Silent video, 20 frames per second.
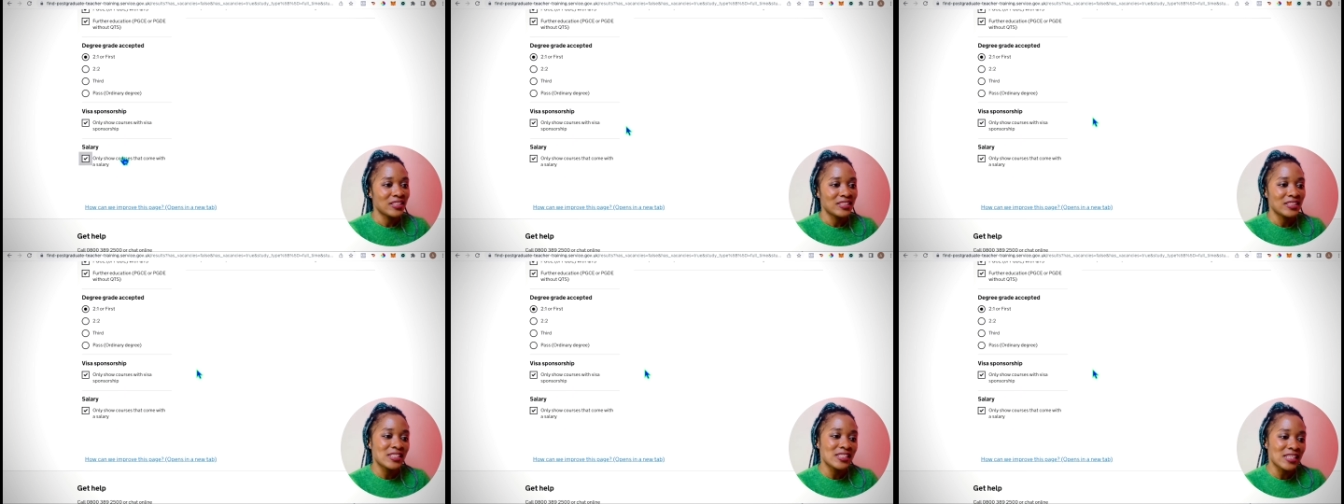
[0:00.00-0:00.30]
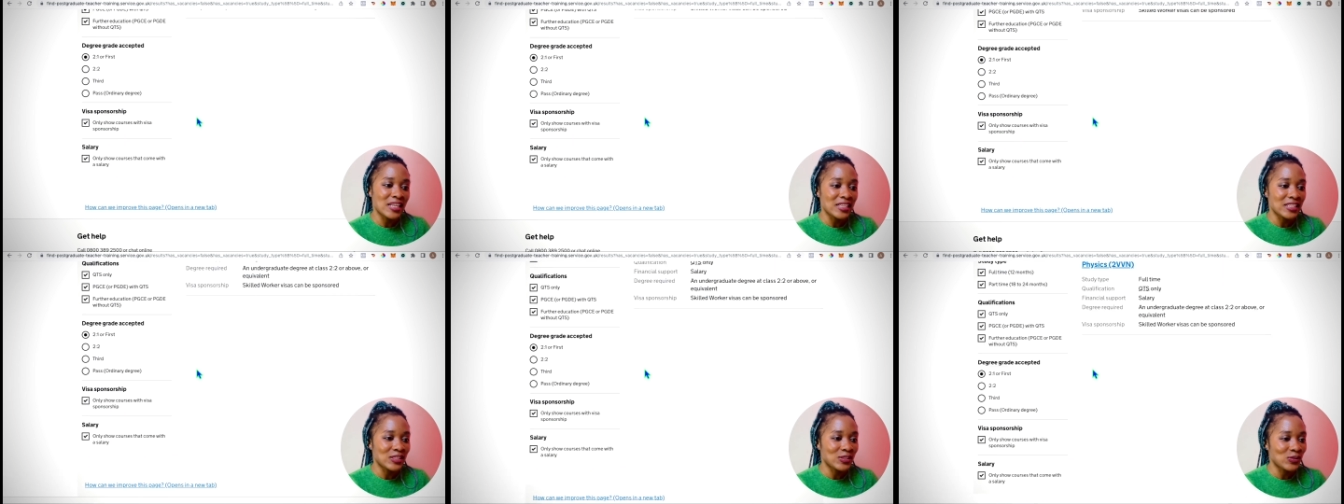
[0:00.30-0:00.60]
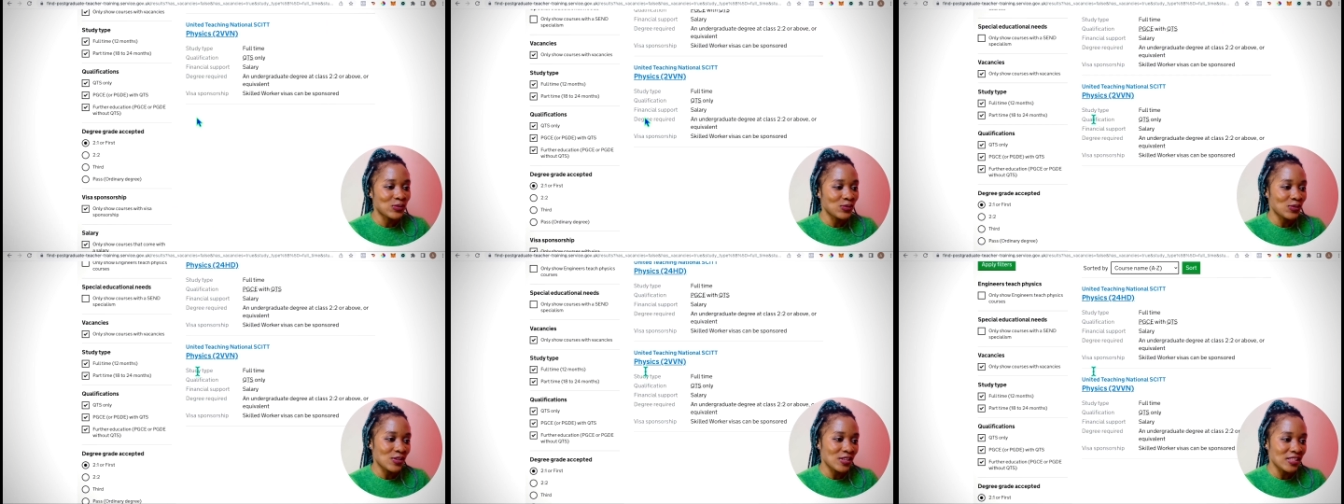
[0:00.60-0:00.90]
these are the
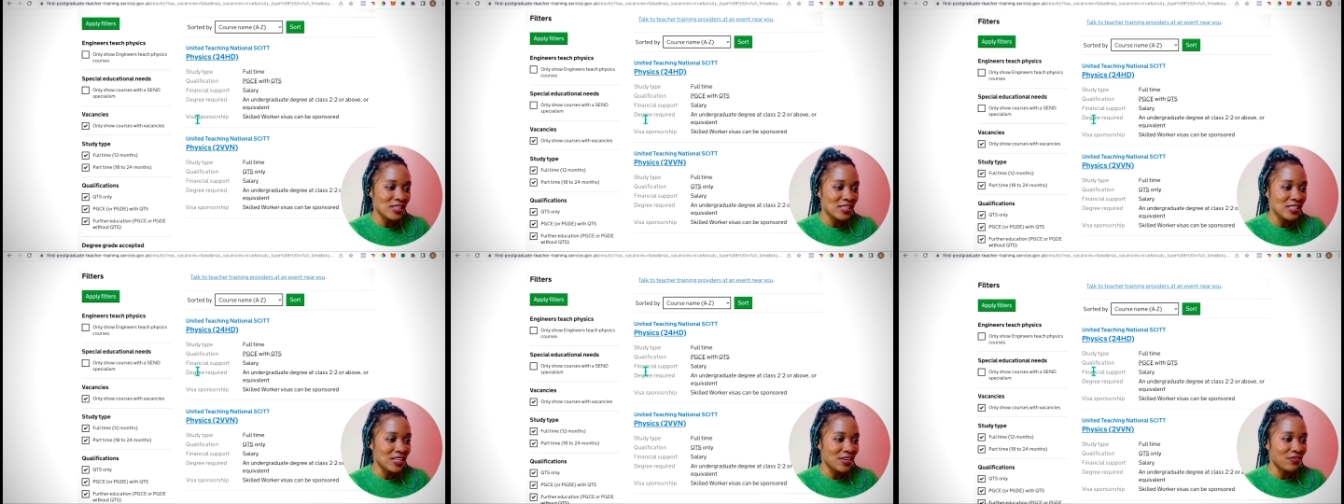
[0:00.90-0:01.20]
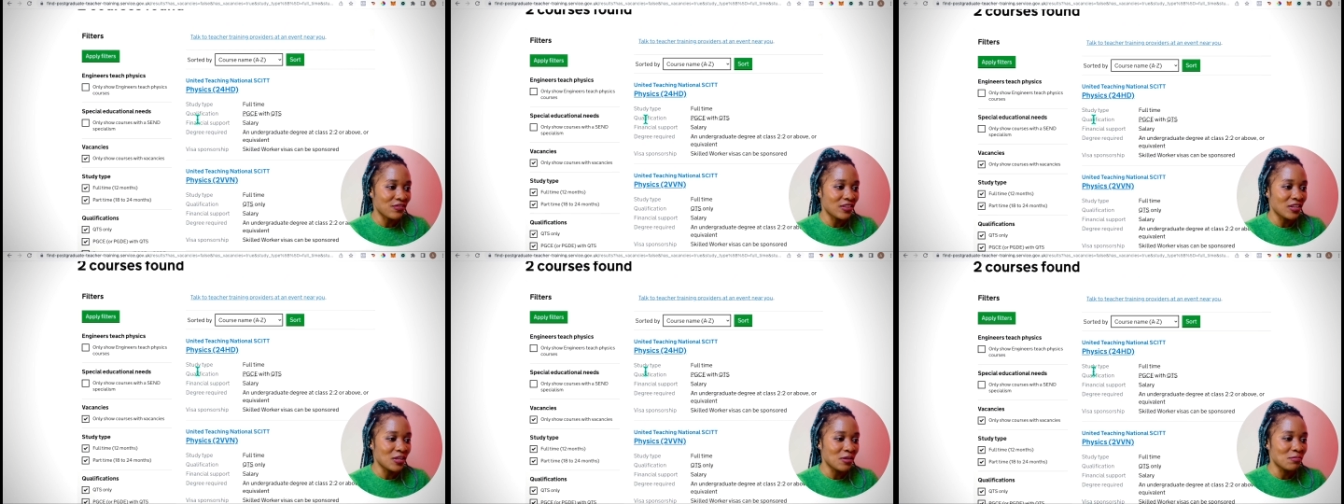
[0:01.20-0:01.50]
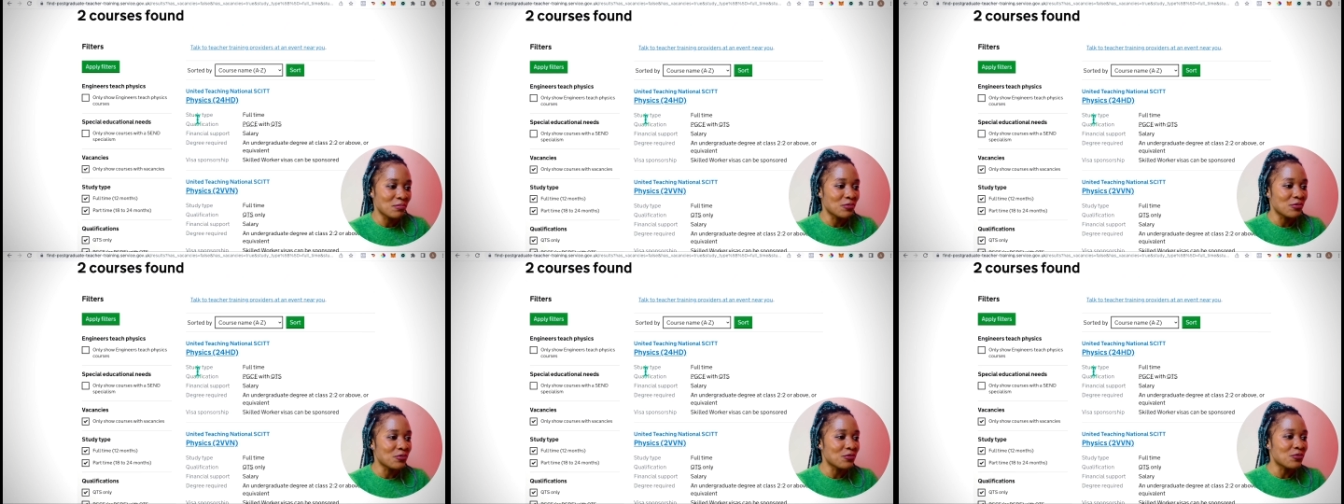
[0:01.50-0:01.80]
2 courses
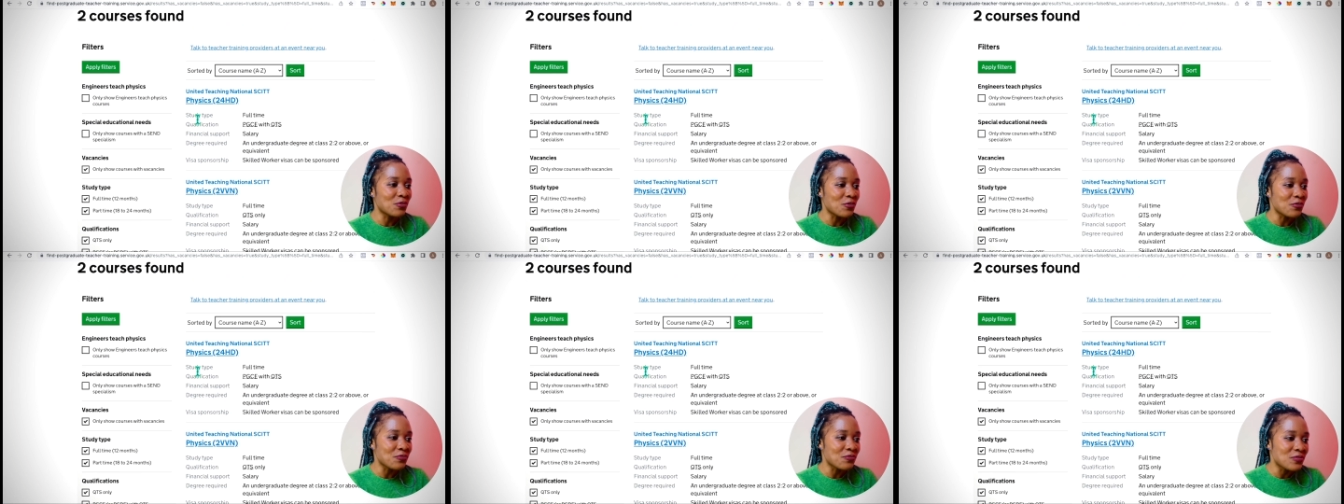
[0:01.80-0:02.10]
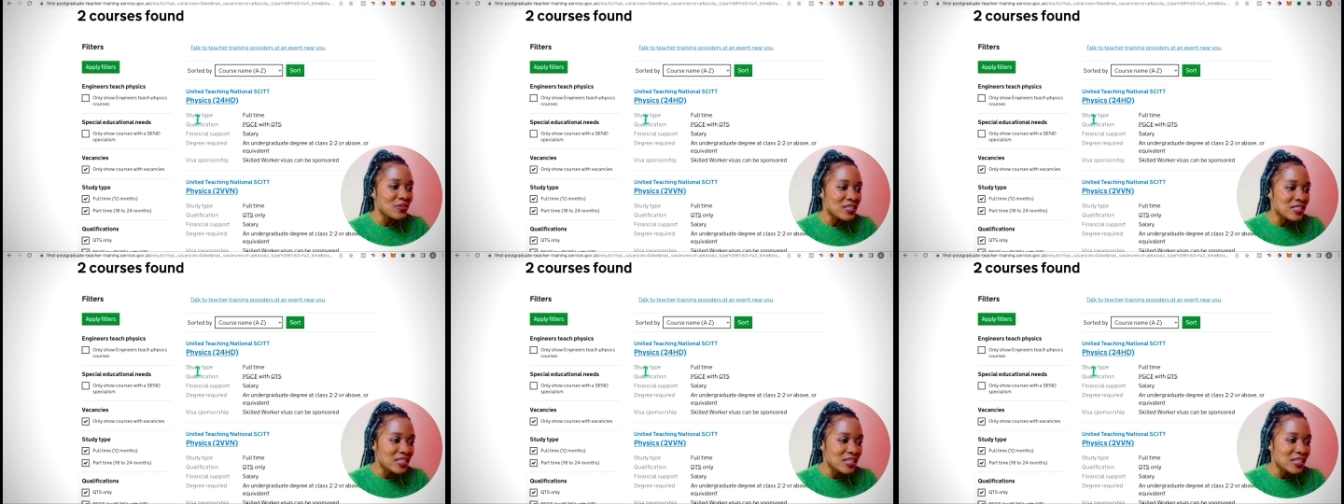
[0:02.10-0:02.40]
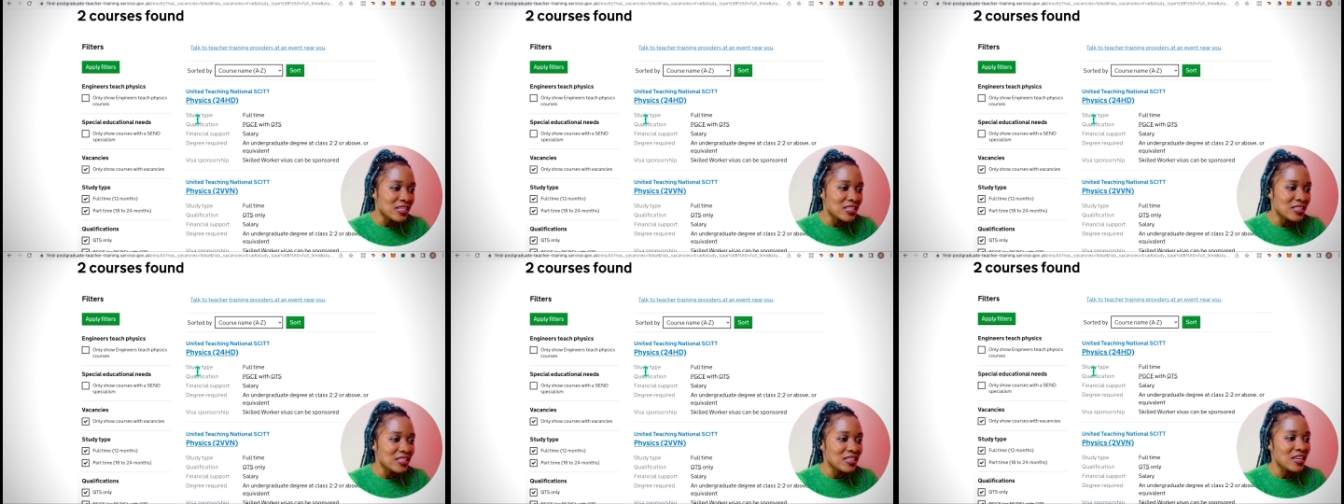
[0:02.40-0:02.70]
available for
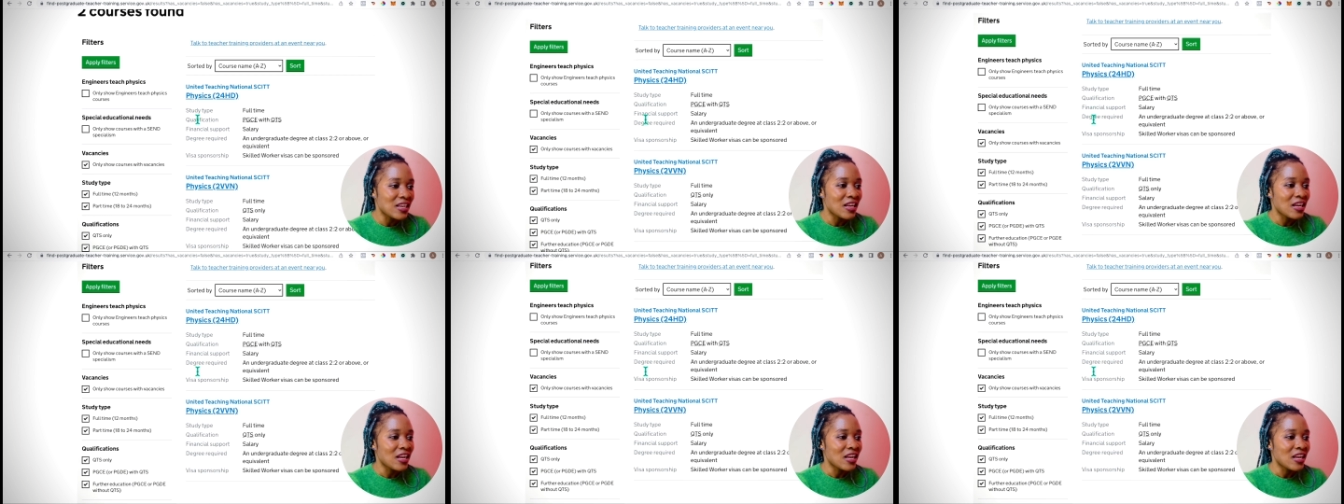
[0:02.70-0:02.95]
physics.